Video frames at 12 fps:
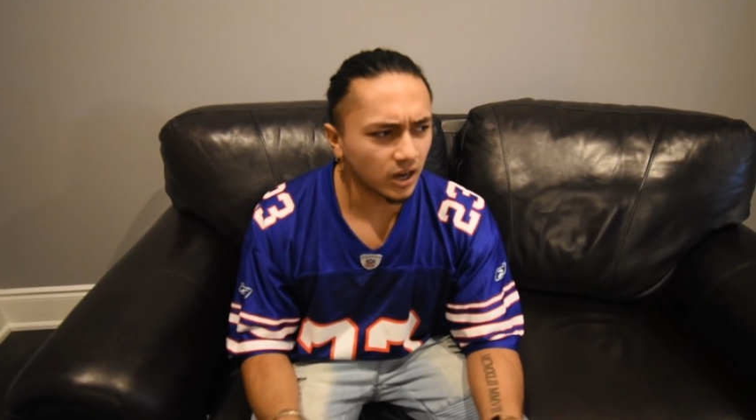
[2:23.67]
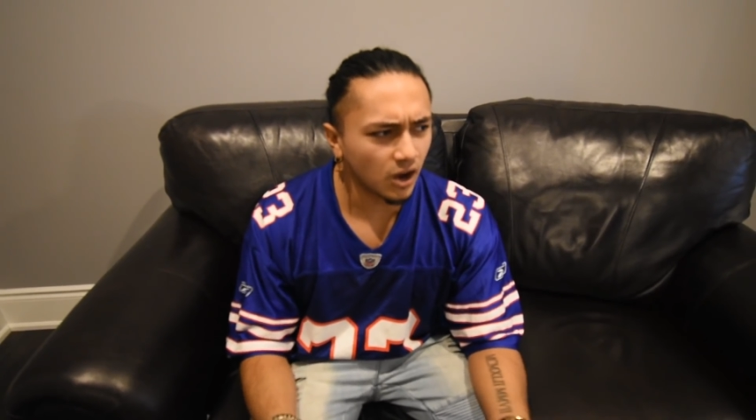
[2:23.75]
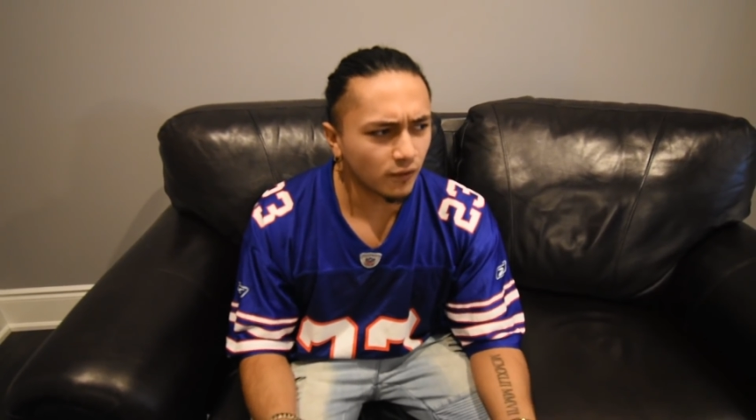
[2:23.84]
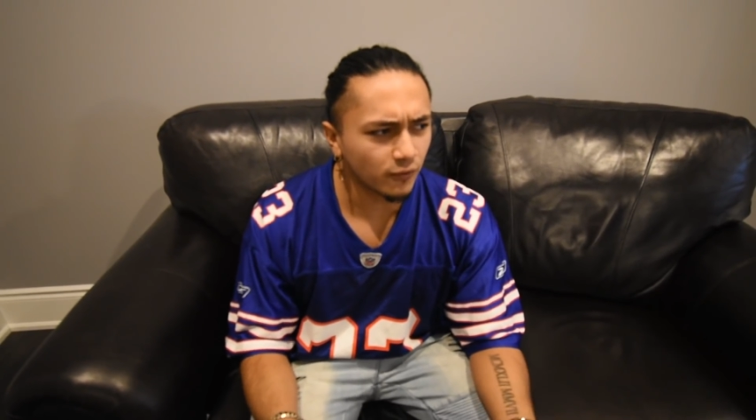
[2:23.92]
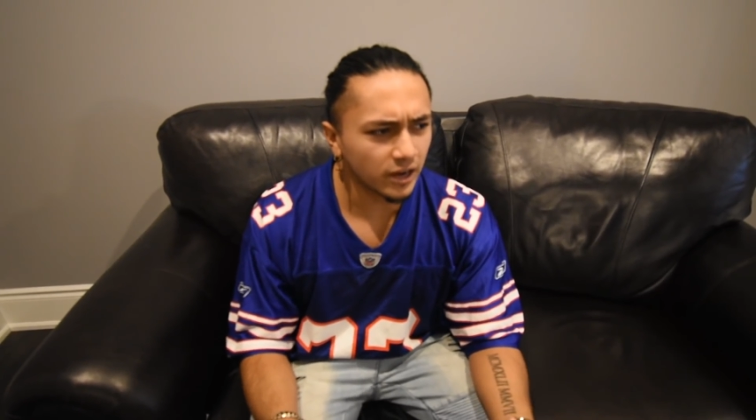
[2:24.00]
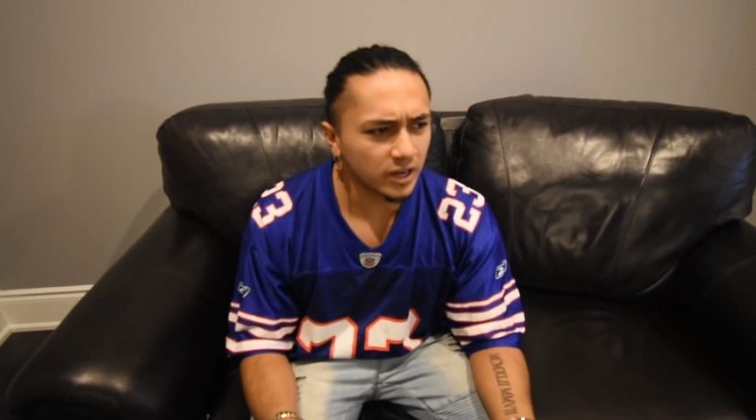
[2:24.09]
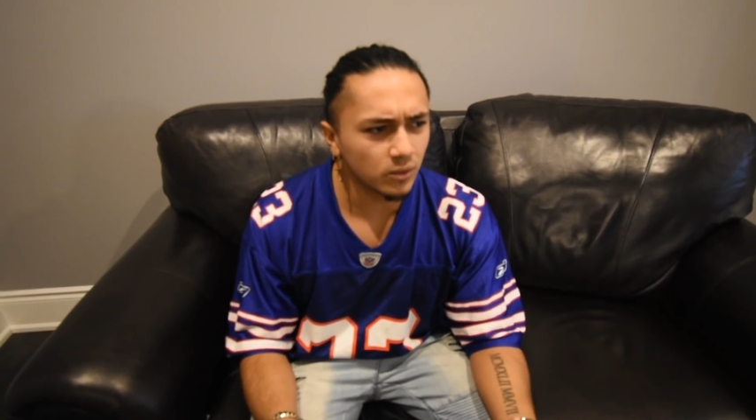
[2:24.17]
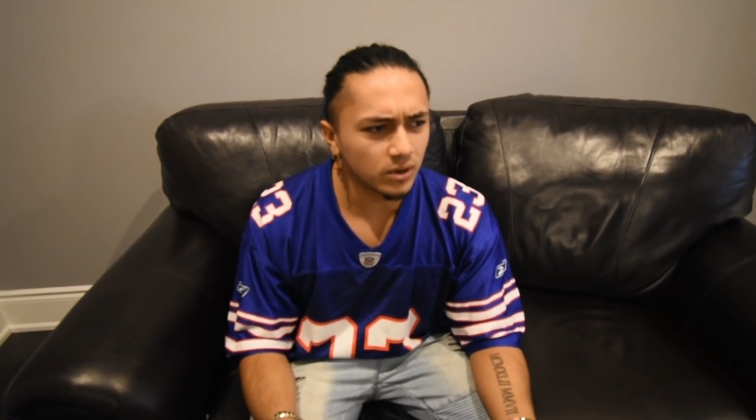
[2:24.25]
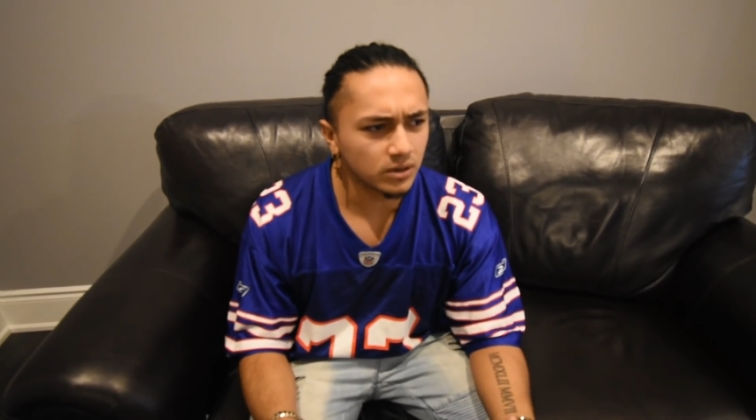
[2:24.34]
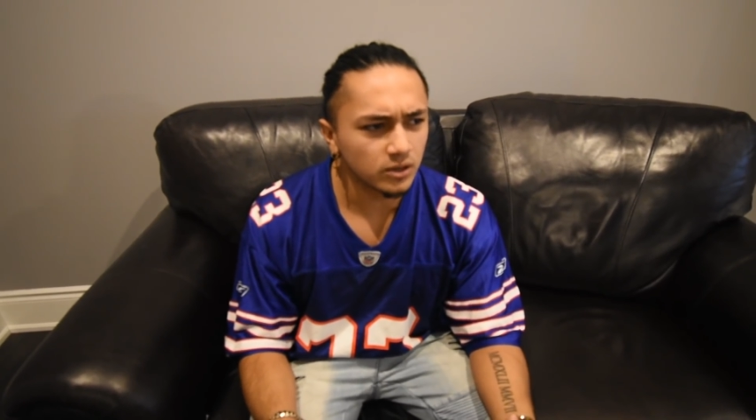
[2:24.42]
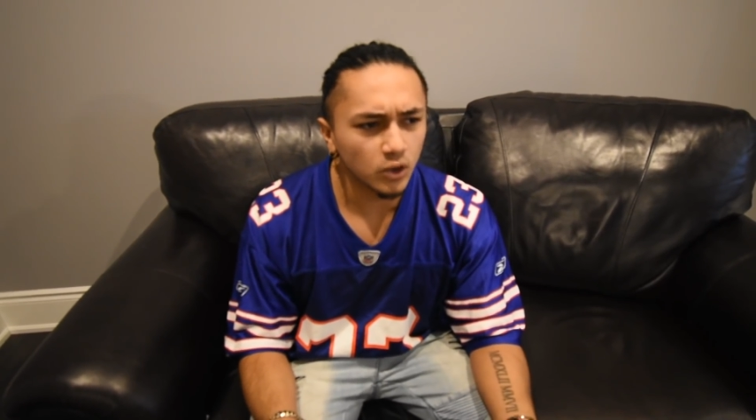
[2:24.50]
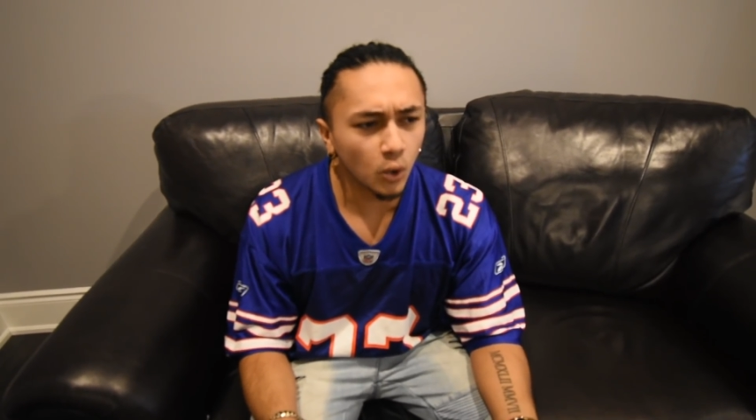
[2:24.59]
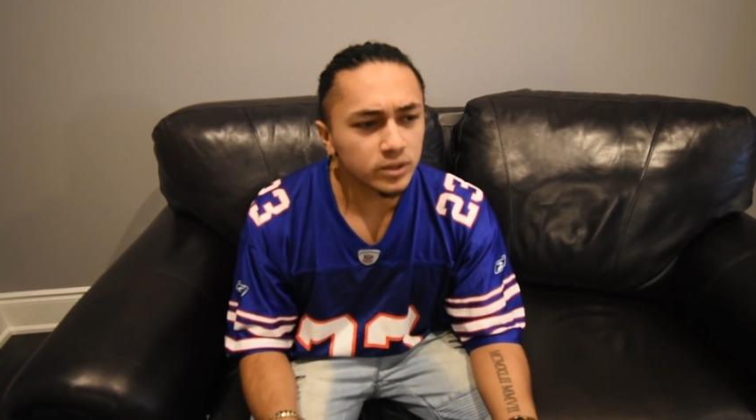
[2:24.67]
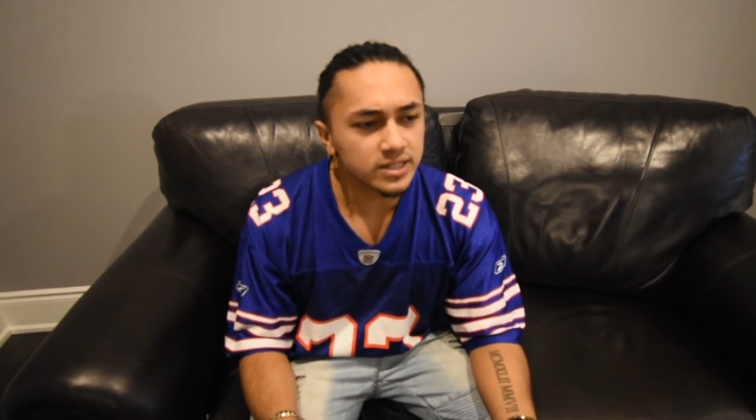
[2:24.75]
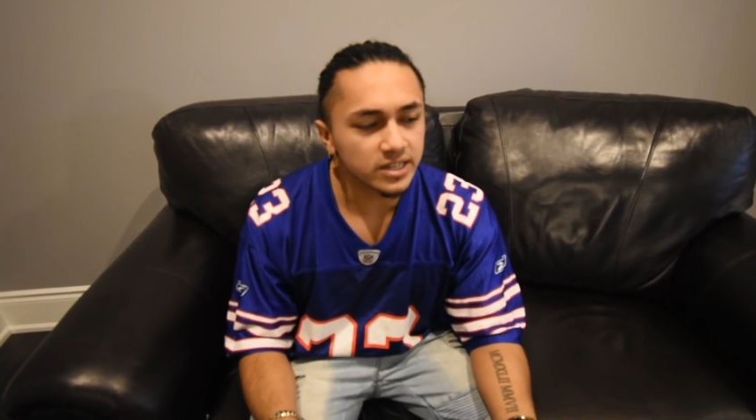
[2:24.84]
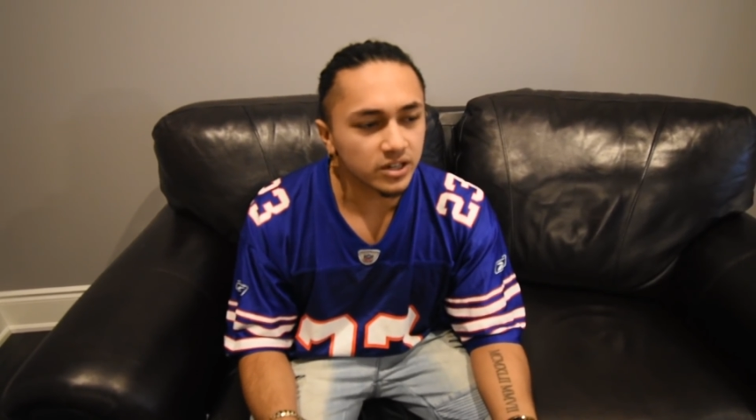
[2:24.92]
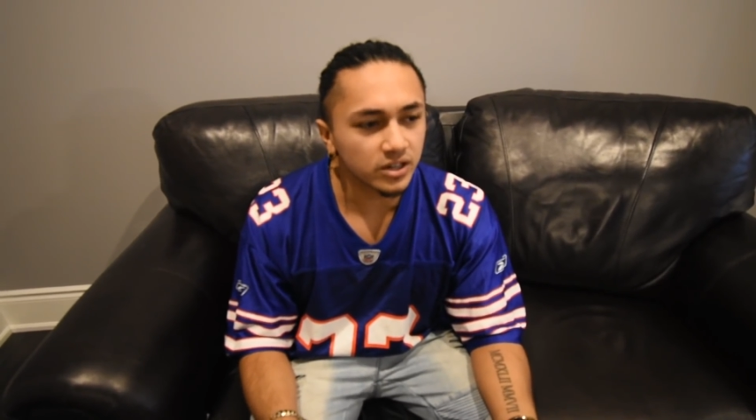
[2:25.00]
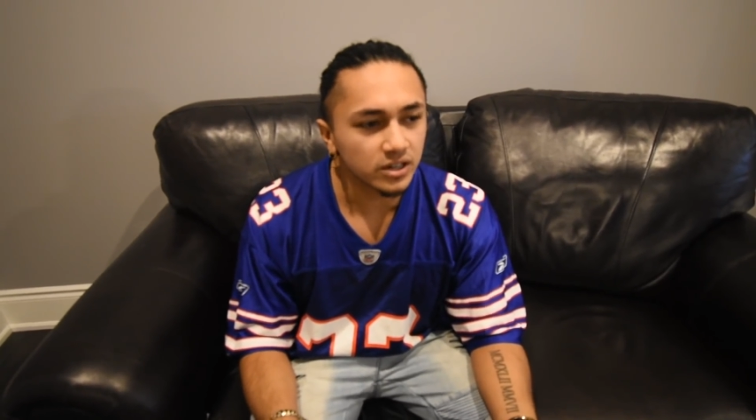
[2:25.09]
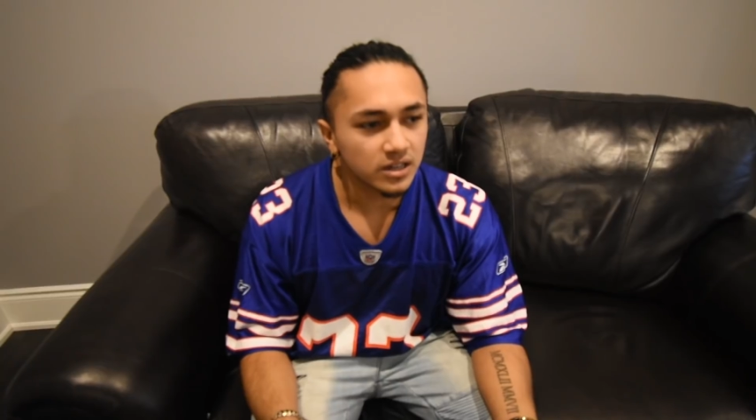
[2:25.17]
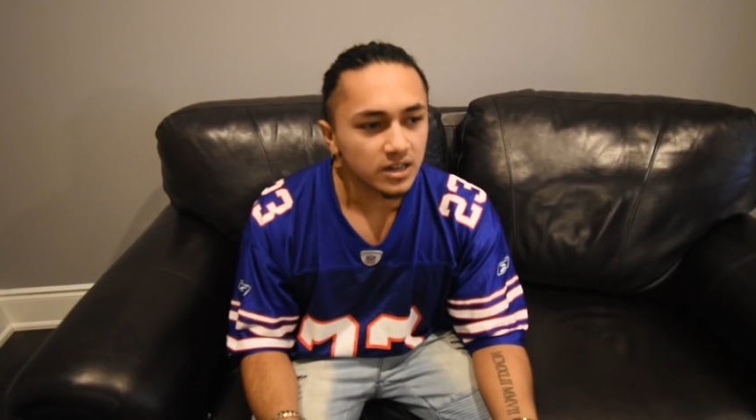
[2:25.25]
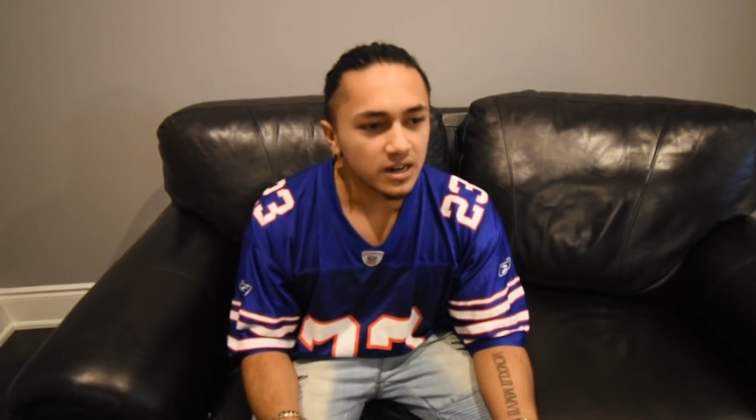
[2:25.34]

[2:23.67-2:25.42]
call for anyone, no one's here.